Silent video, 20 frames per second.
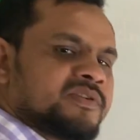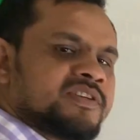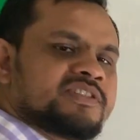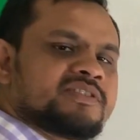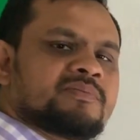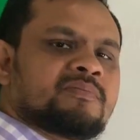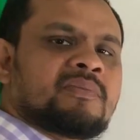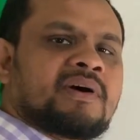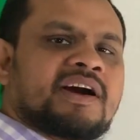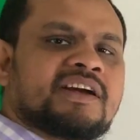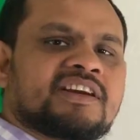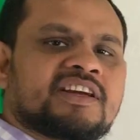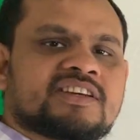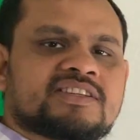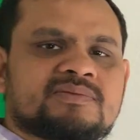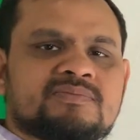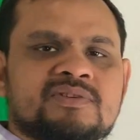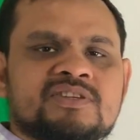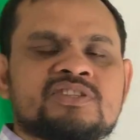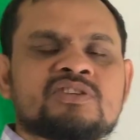means?
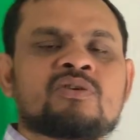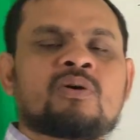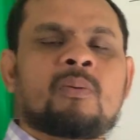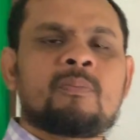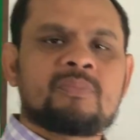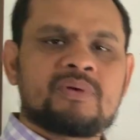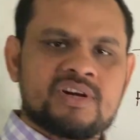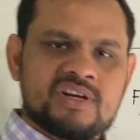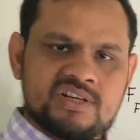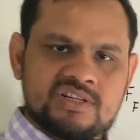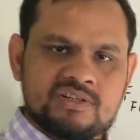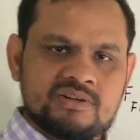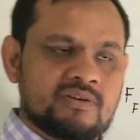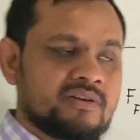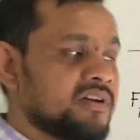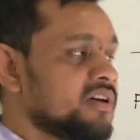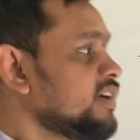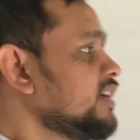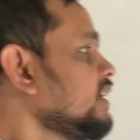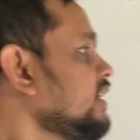Minus means
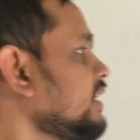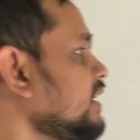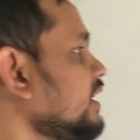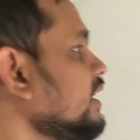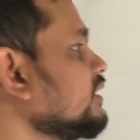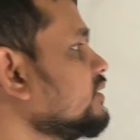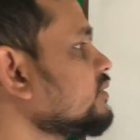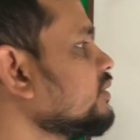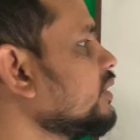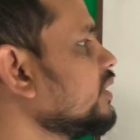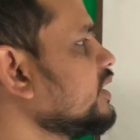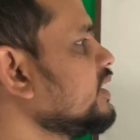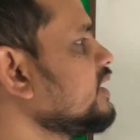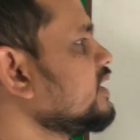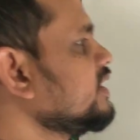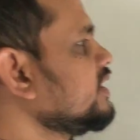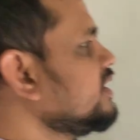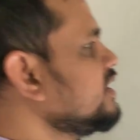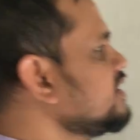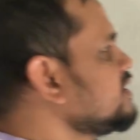comprehension. So in